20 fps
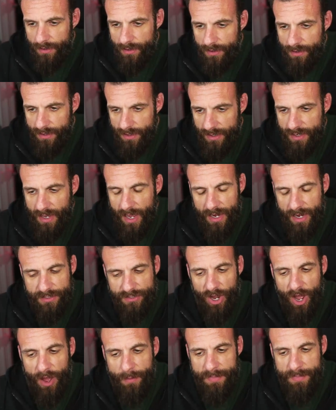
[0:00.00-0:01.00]
He kind of
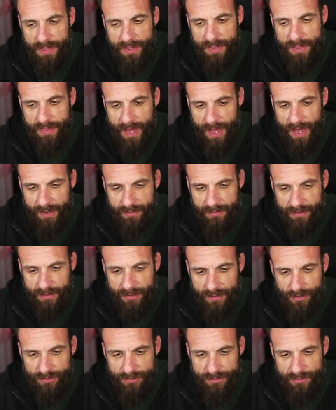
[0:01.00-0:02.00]
taught me that.
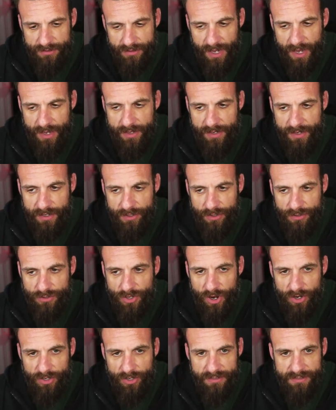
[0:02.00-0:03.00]
He goes, yeah, Nick, you're
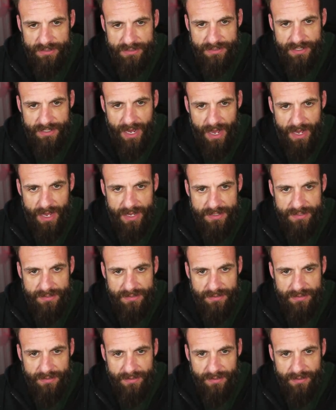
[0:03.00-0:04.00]
talking to these
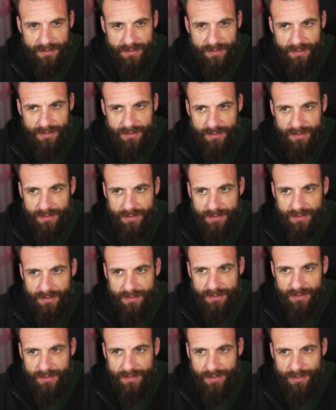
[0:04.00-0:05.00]
guys.
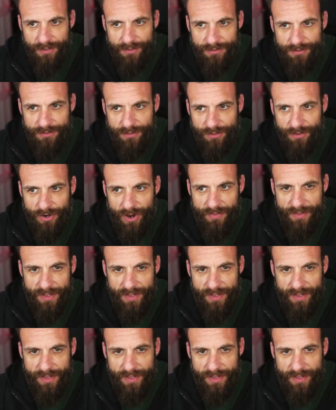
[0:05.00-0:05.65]
He goes, they're on the